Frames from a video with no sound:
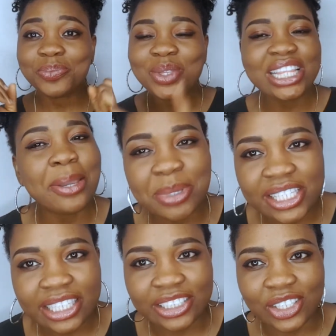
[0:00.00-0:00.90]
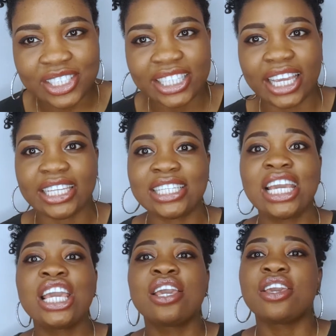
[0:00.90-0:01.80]
let me just say it.
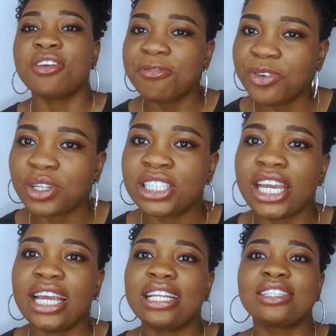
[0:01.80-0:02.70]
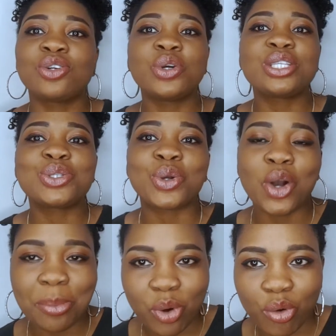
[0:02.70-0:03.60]
If you're then going to
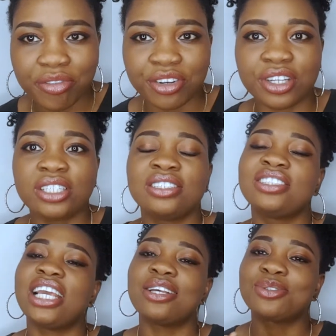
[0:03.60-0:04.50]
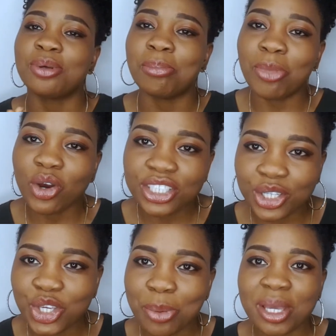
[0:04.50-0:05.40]
come over, there are some more
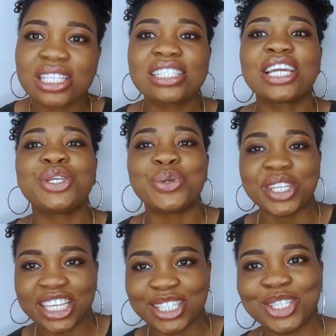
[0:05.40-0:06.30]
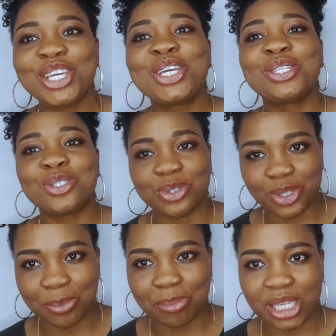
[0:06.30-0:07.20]
documents that you need to
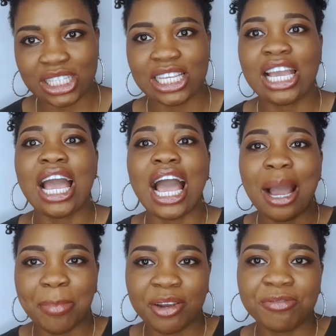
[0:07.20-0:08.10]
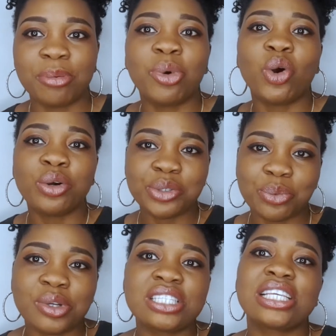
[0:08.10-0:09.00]
submit. apart from all the
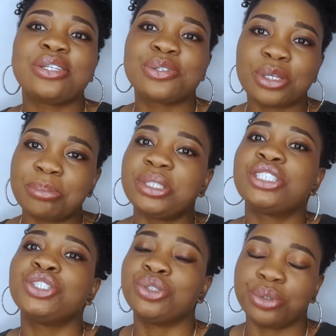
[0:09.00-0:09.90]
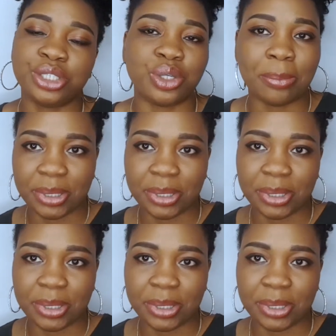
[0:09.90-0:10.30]
ones that you submit during your